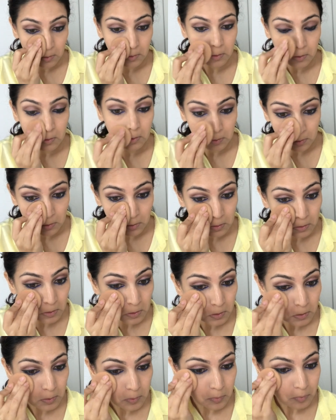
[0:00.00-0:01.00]
going to apply
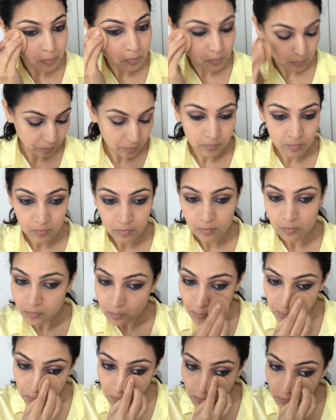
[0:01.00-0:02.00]
some pressed powder
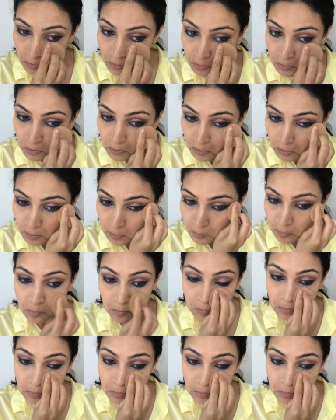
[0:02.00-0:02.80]
in areas where I get